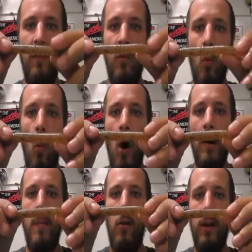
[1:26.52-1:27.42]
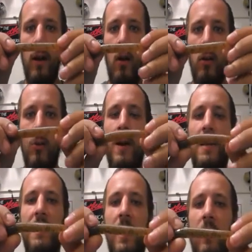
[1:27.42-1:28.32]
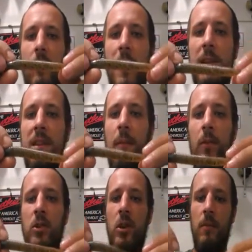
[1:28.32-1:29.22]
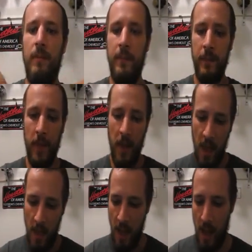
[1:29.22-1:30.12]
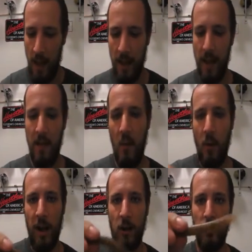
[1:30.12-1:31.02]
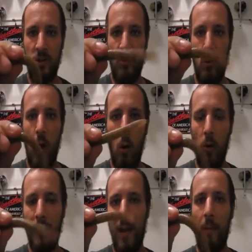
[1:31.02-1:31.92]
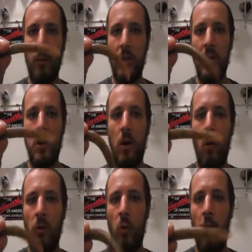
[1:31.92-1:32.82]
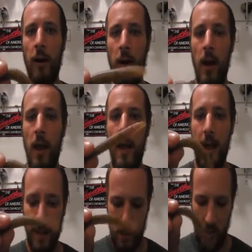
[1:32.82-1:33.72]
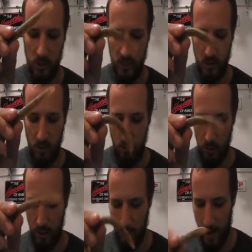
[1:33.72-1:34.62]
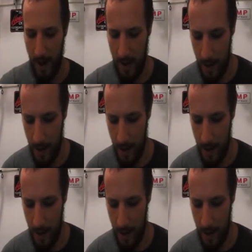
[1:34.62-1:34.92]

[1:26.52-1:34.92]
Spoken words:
watermelon color when it's at the right temperature. And then when it goes through cold temperature, cold water, it turns into a blood red.